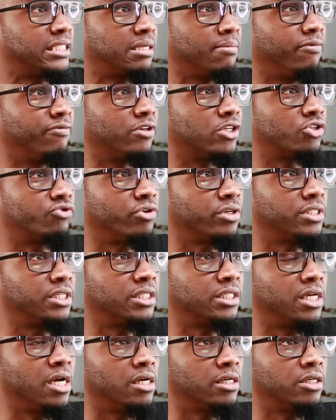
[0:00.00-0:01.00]
some of the
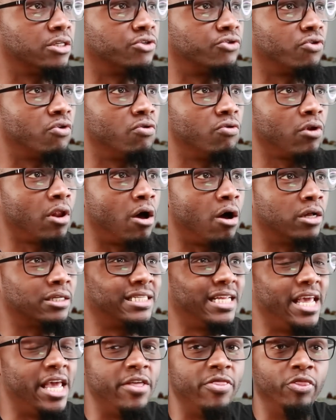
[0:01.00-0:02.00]
strictest gun control laws
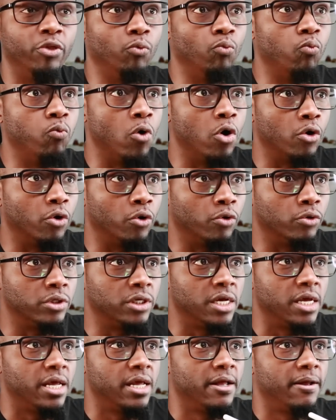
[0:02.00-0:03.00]
in the world.
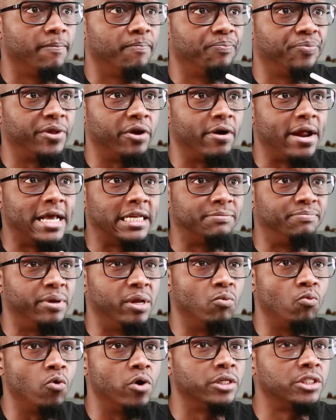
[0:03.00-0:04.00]
There has
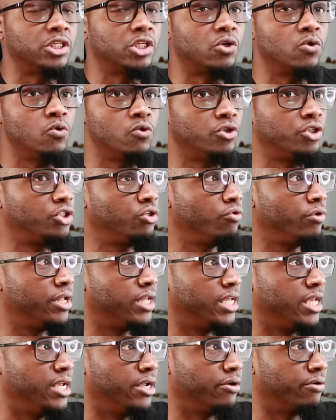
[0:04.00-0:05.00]
been one school shooting
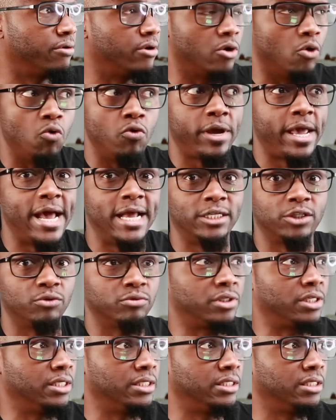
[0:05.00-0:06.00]
here, no
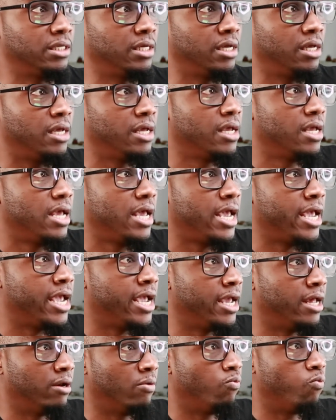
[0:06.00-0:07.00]
casualties,
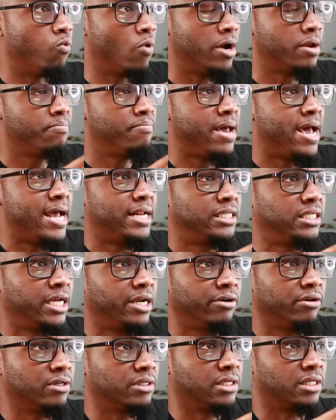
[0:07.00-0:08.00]
and one bad
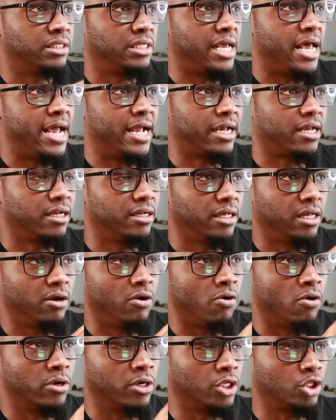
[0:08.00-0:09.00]
terrorist attack
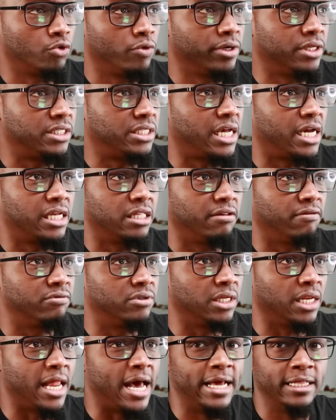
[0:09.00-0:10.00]
on the 22nd of
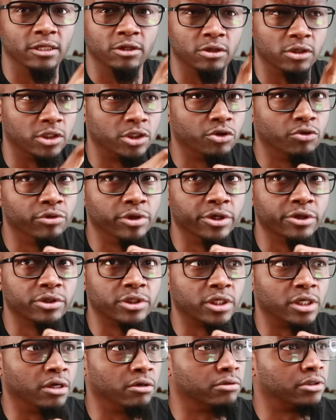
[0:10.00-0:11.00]
July. This was 2 years
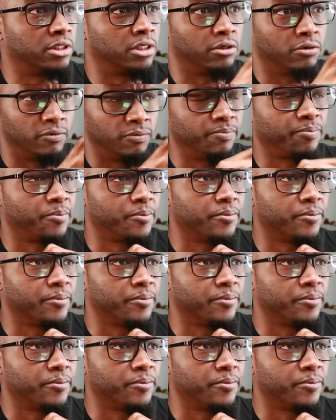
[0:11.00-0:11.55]
ago. So